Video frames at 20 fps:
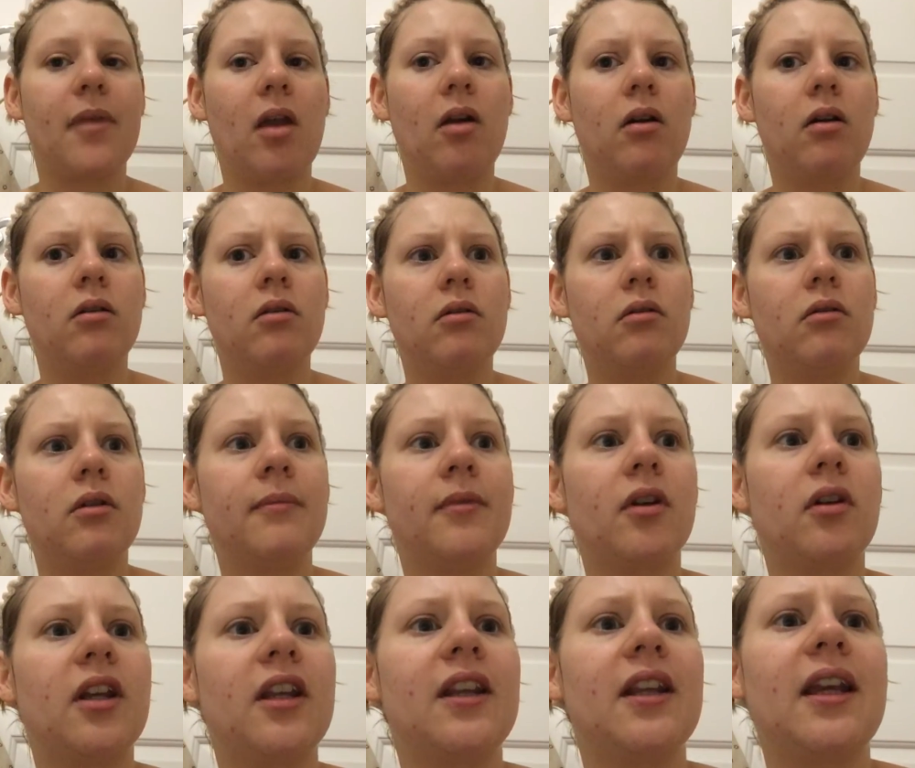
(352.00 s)
I'm
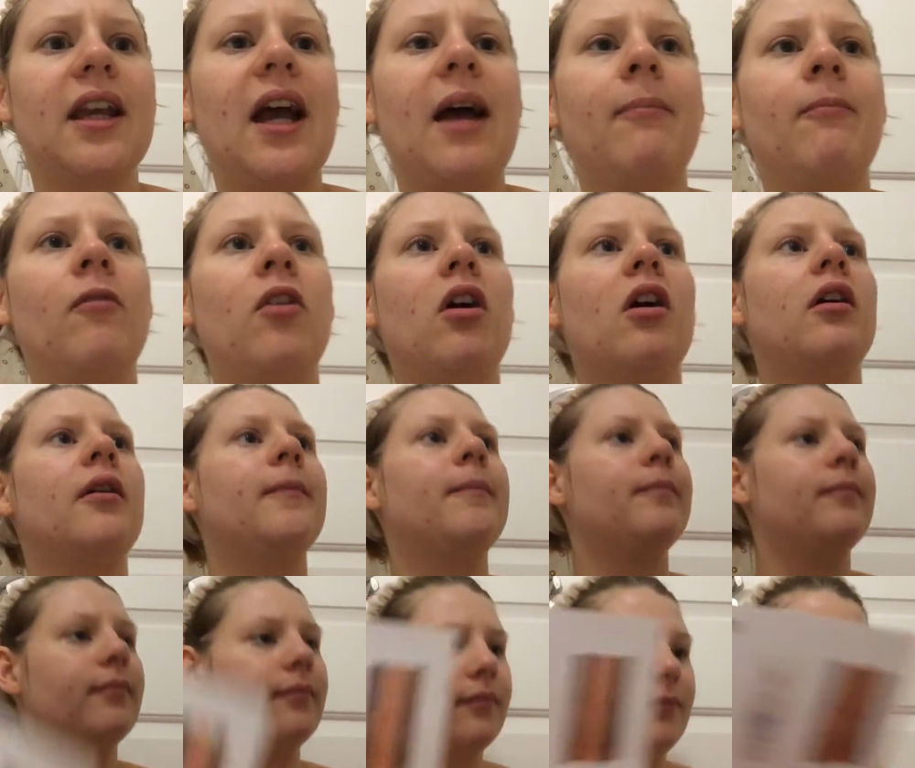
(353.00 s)
knocking the camera.
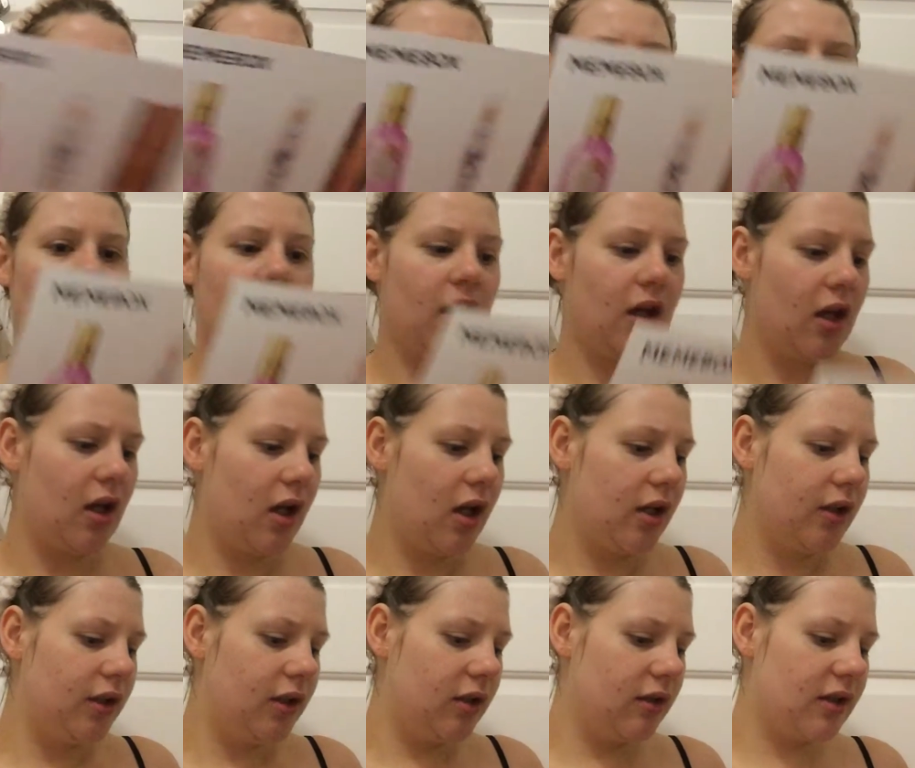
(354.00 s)

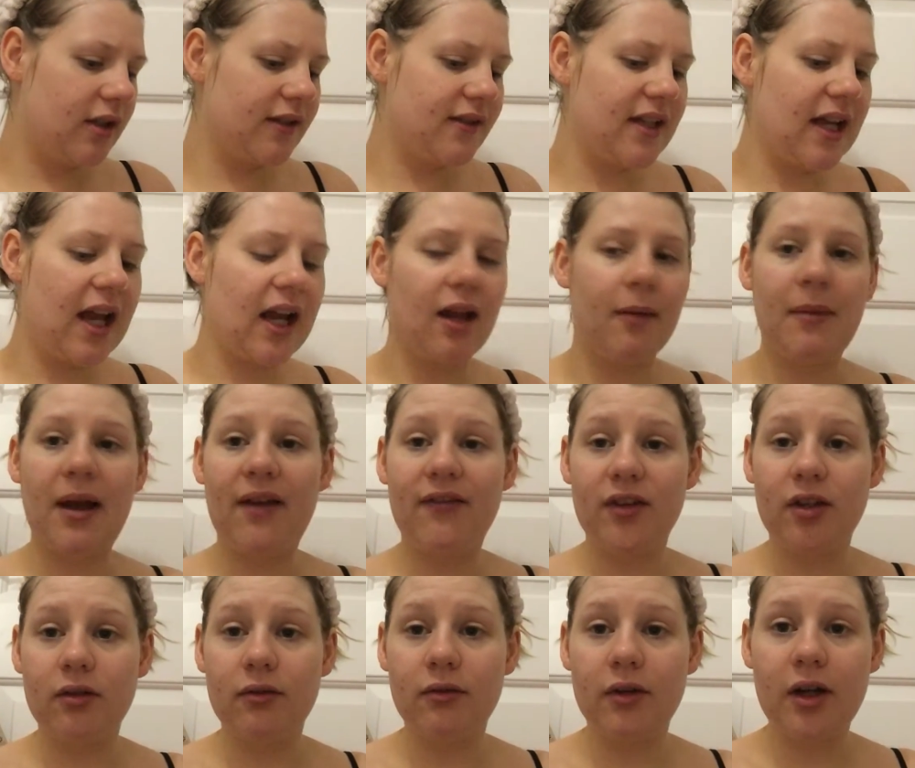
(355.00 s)
You can tell I'm
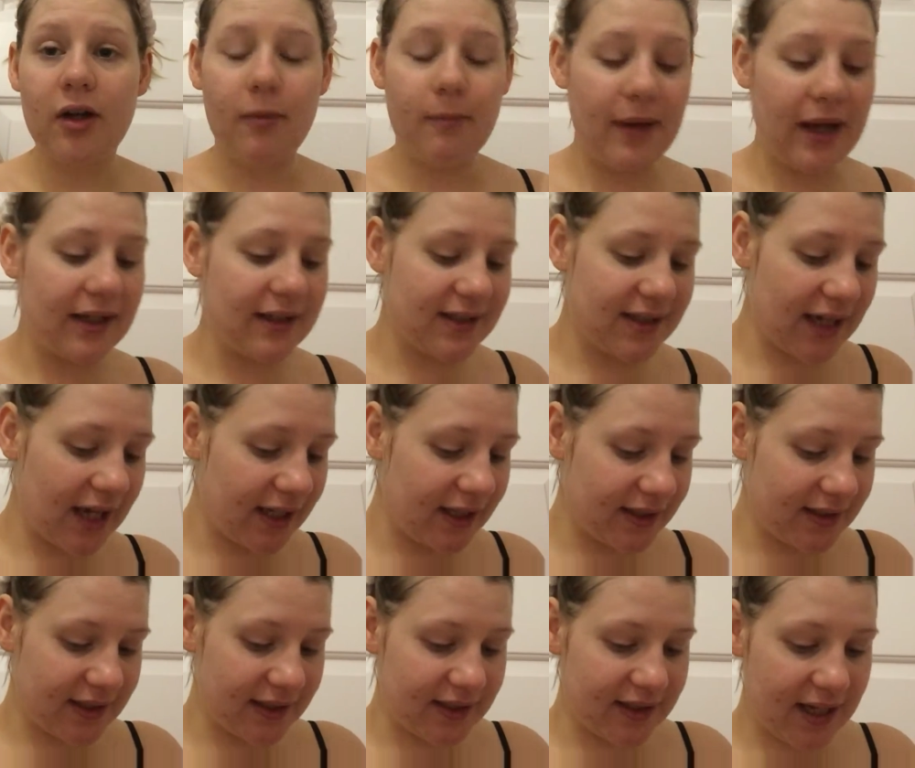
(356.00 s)
having a real bad day
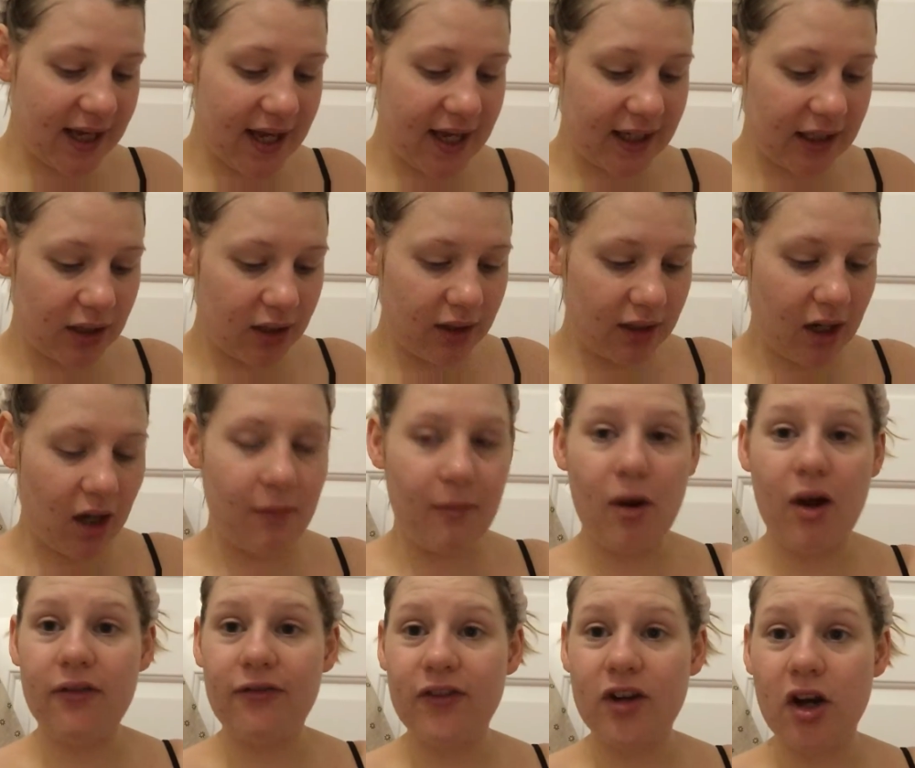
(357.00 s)
today. I'm
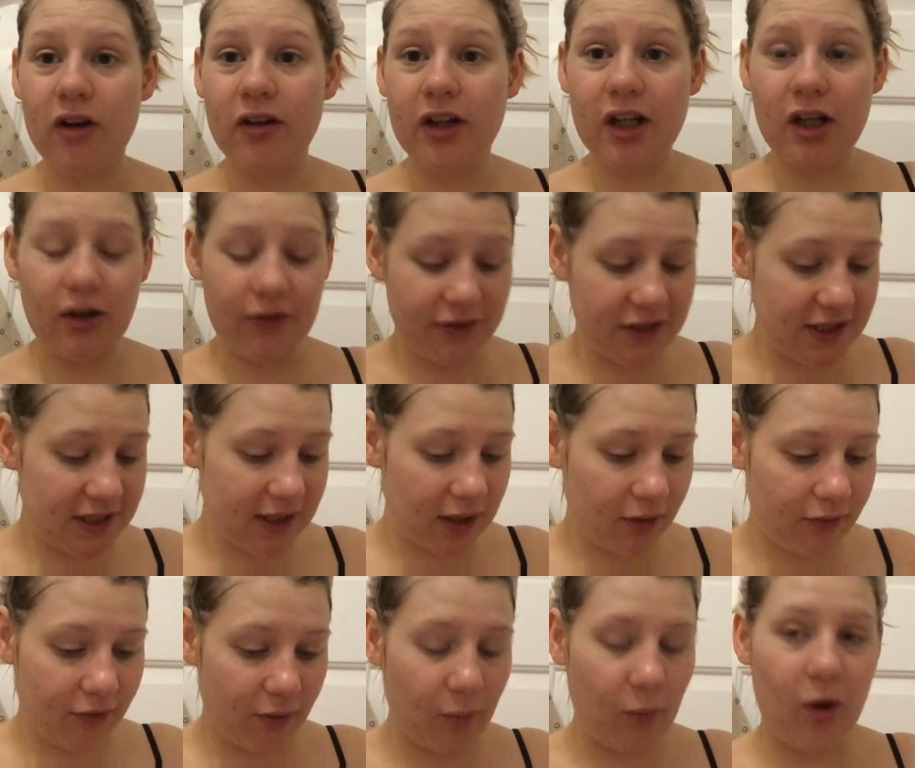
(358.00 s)
currently off
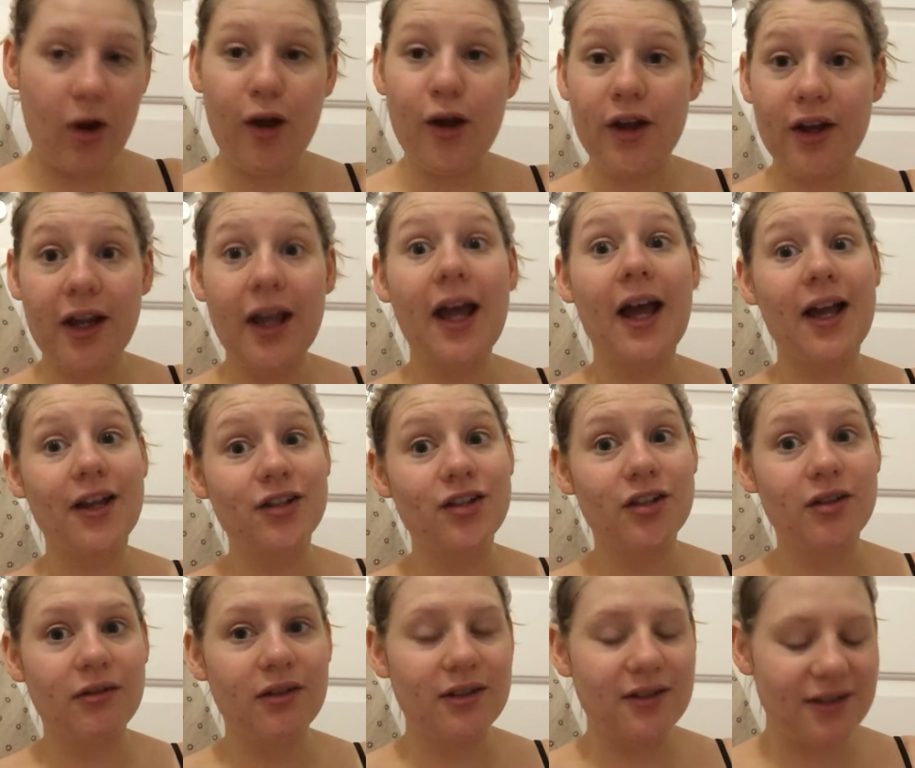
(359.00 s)
sick from work, as
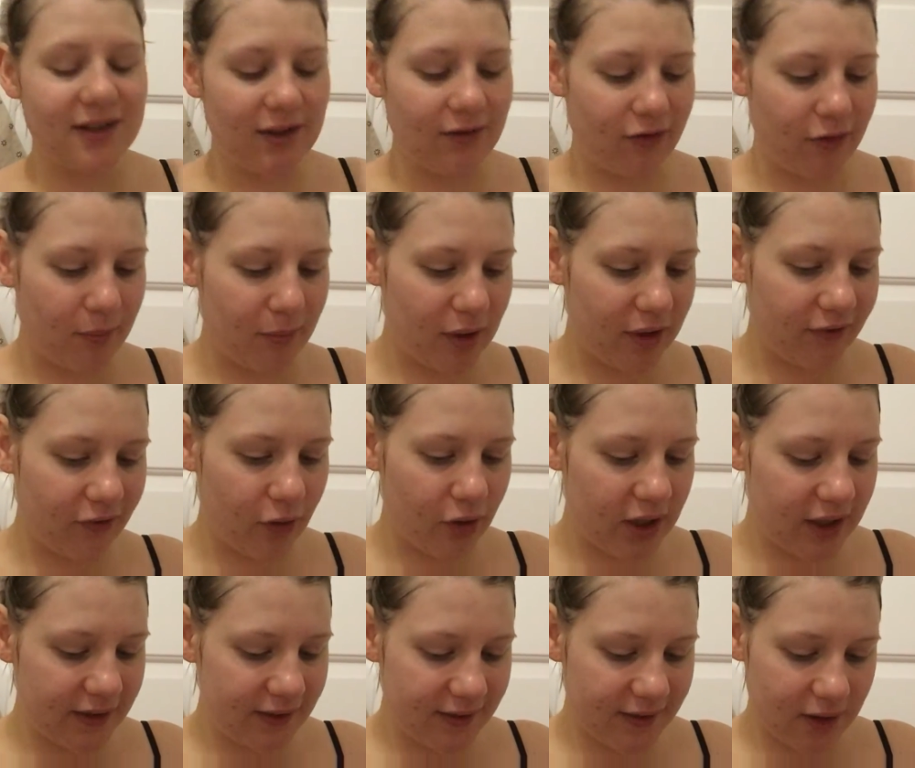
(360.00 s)
you can see from my
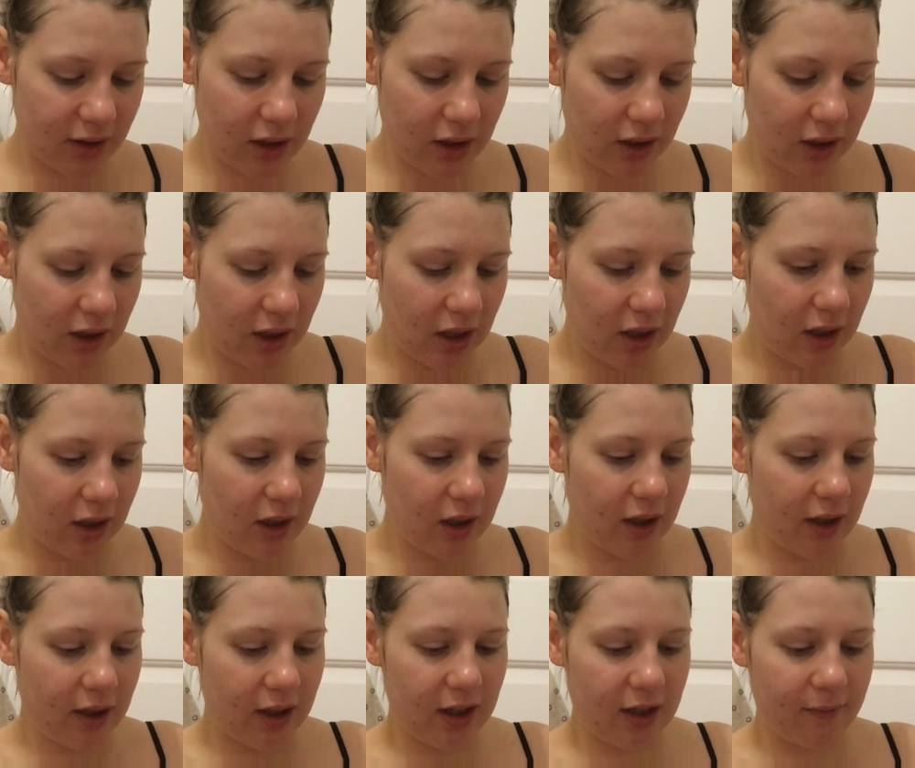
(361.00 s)
voice.
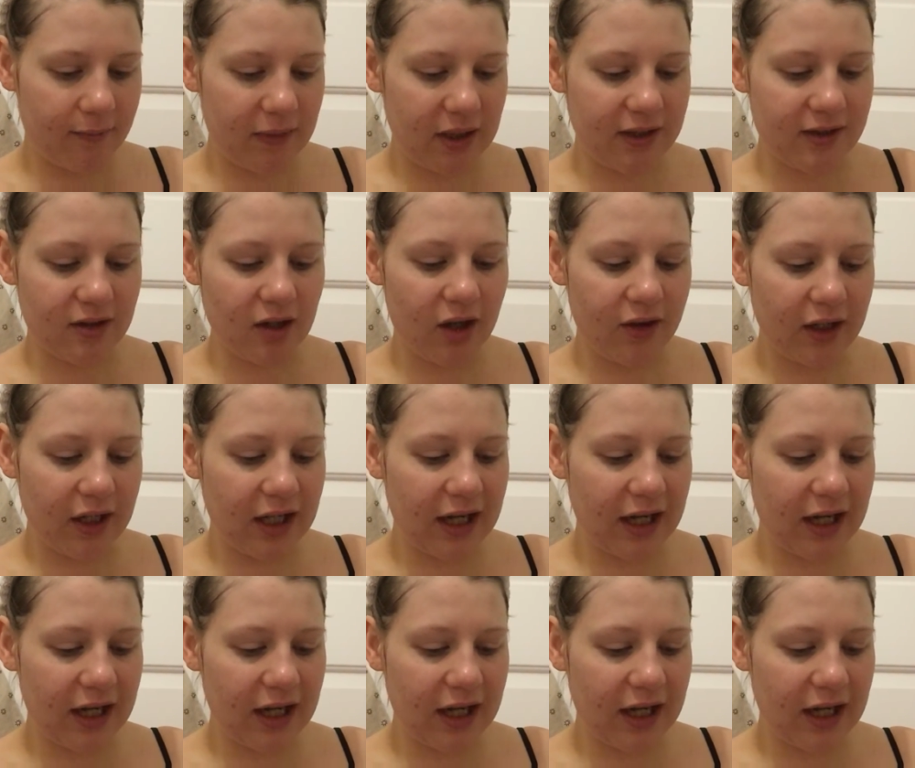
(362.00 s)
It's either